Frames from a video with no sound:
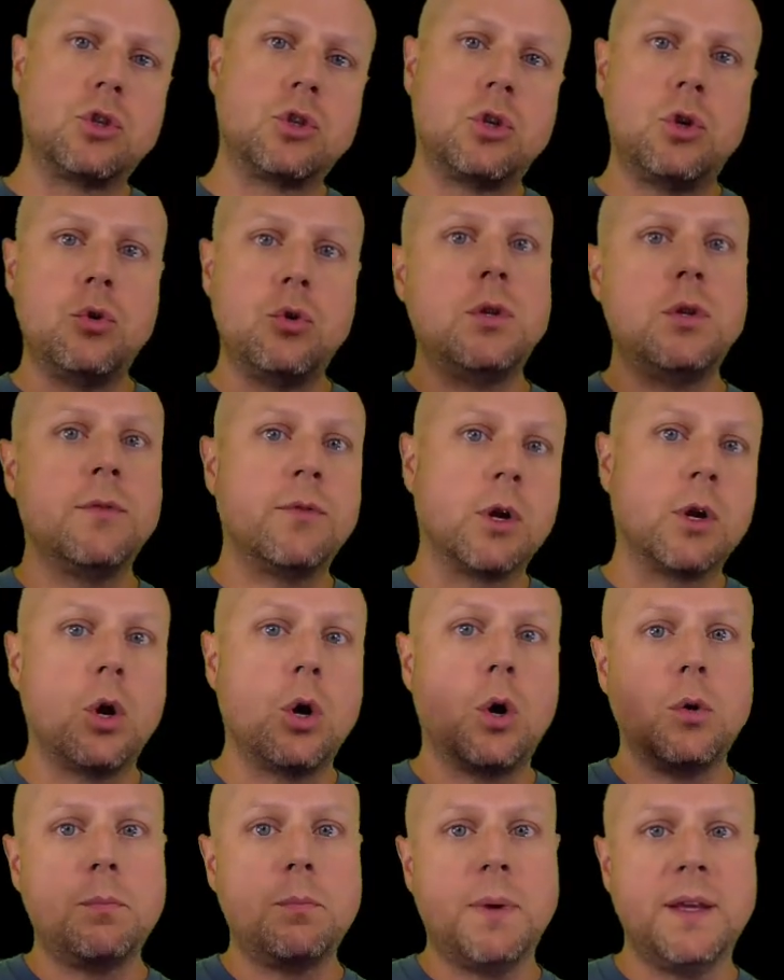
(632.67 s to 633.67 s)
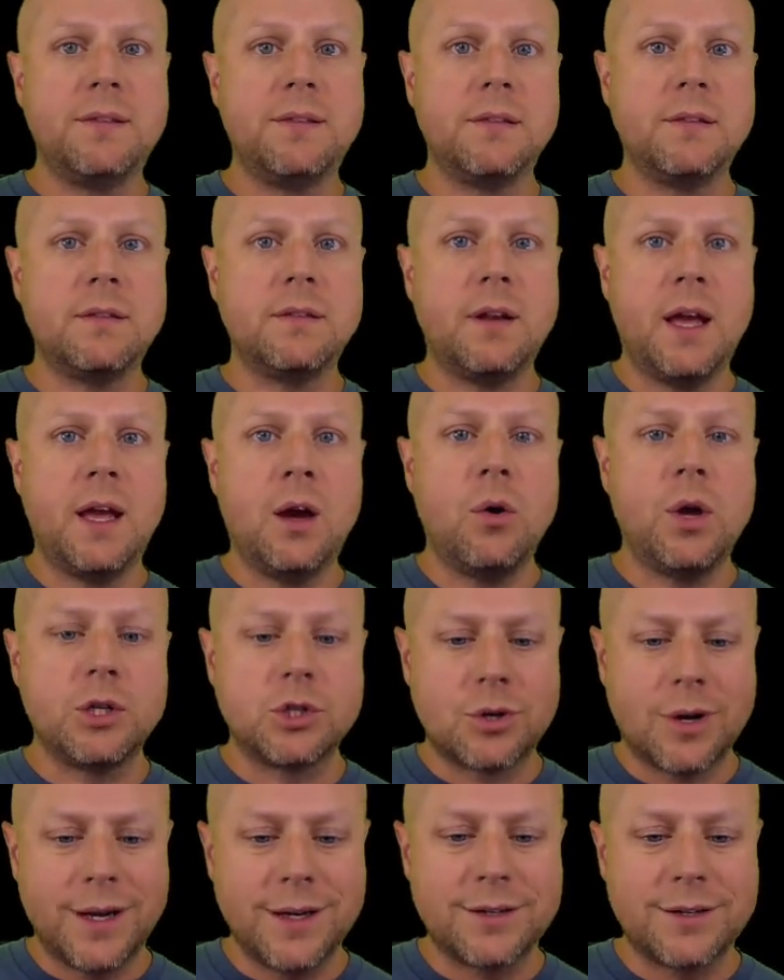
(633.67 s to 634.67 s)
two different code bases now
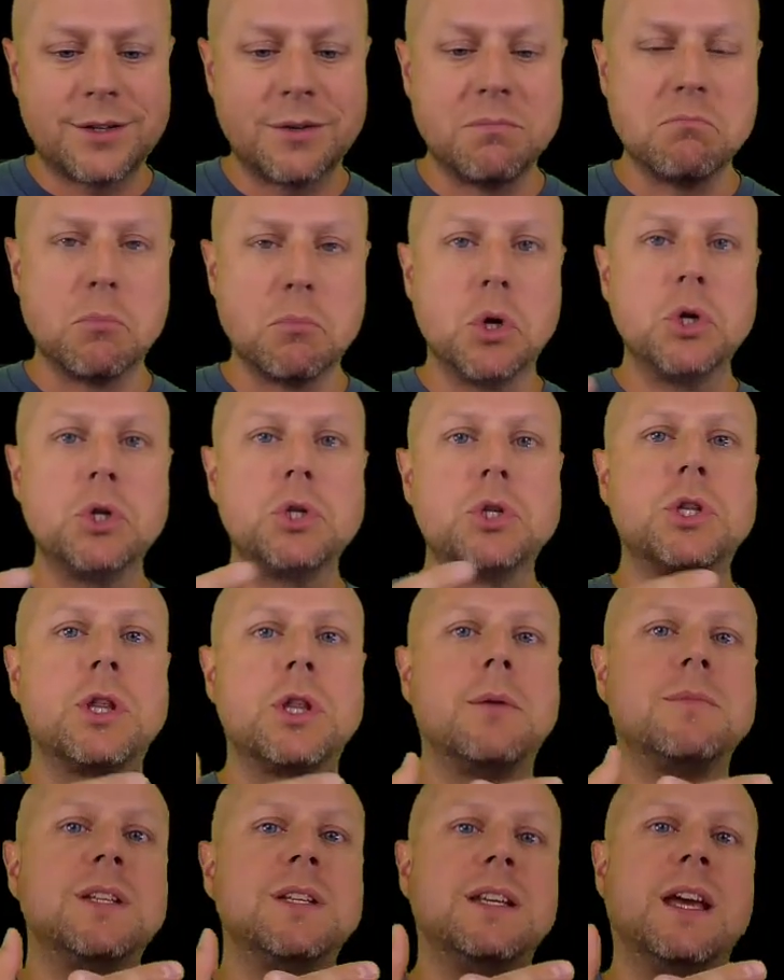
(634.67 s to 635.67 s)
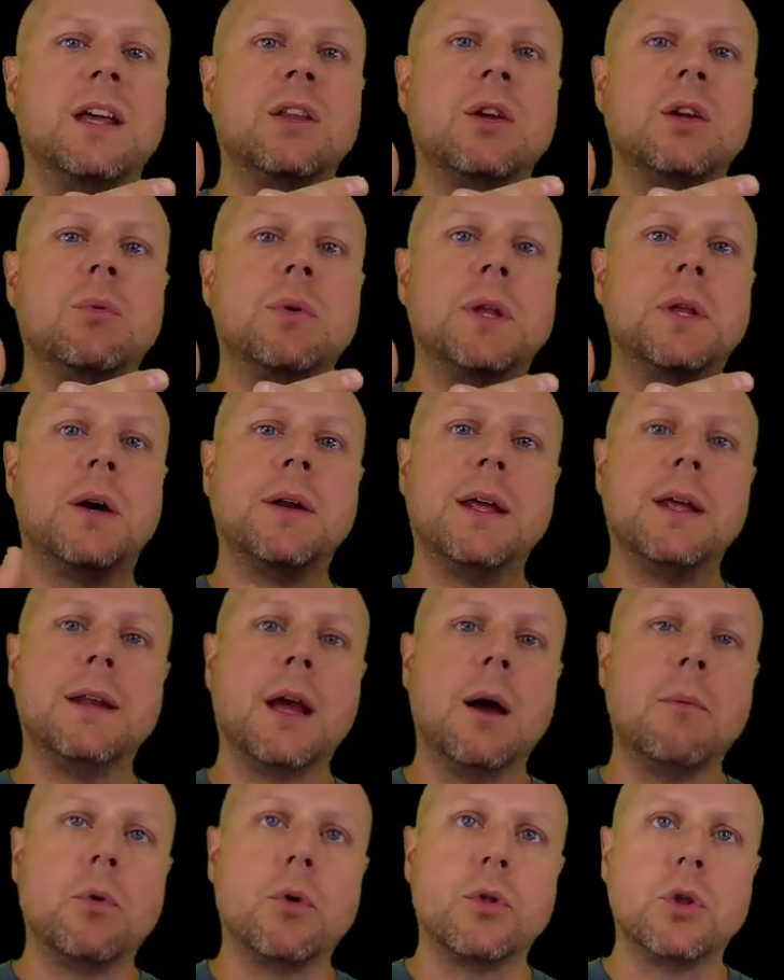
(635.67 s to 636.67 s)
and trying to merge them together without
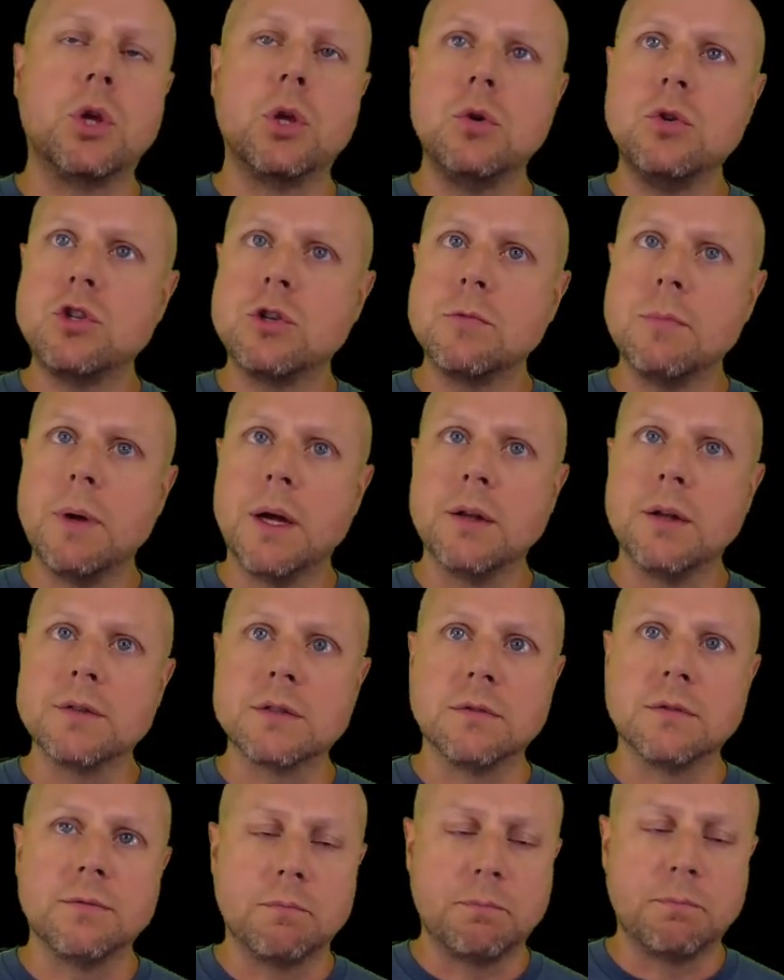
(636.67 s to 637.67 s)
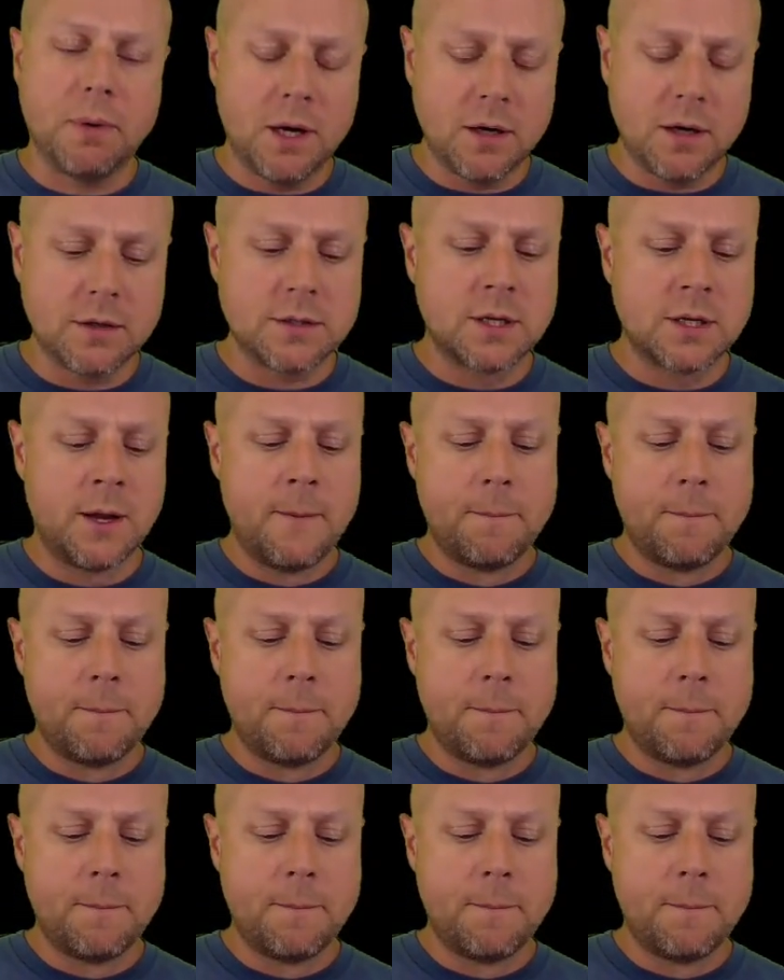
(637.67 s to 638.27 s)
ending up with huge amounts of bugs,